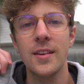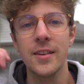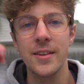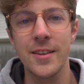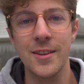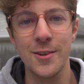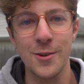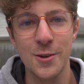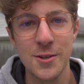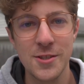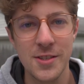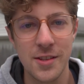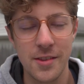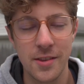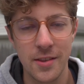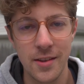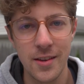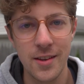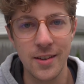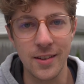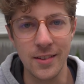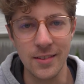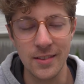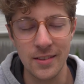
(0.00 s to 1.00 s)
here's the
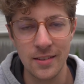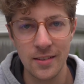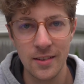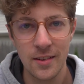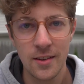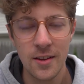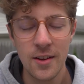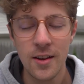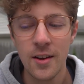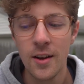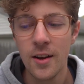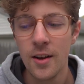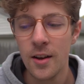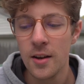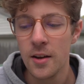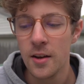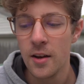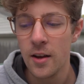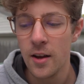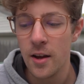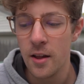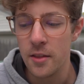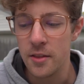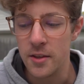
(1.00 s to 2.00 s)
thing.
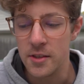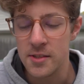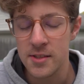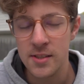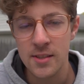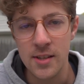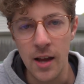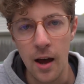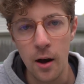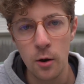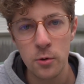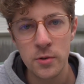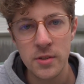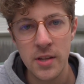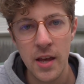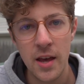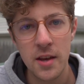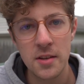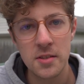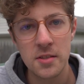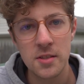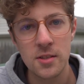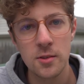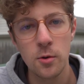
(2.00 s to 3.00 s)
The sound
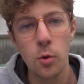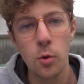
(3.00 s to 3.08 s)
test